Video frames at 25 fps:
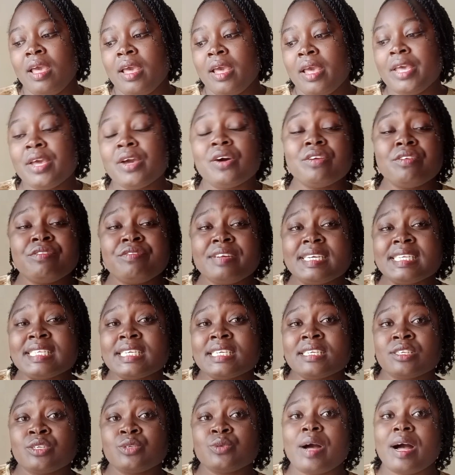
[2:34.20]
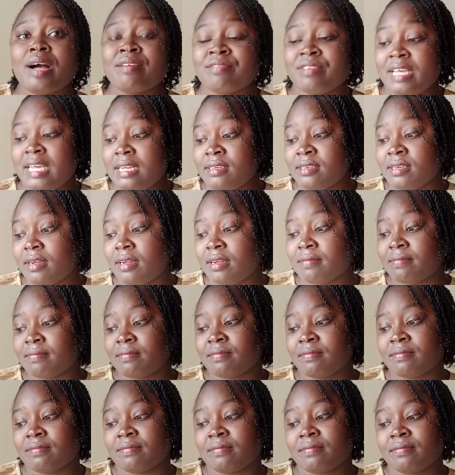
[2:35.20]
he confesses to have hit her,
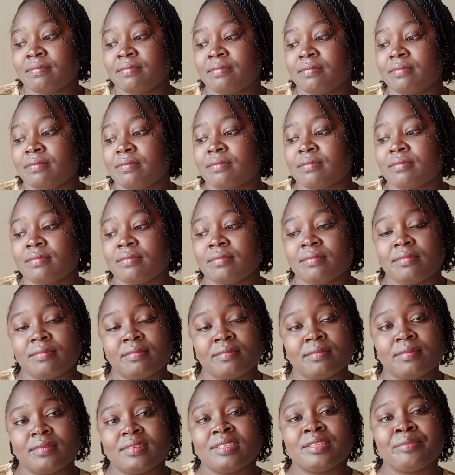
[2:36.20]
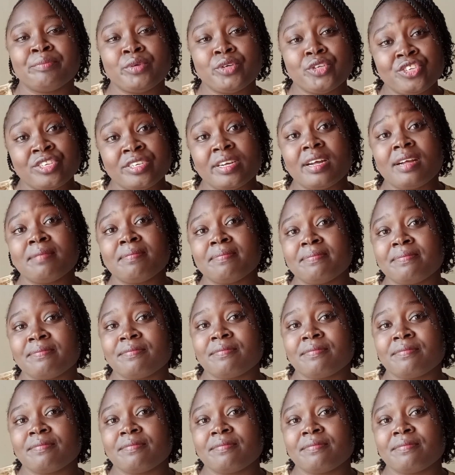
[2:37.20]
pushed her.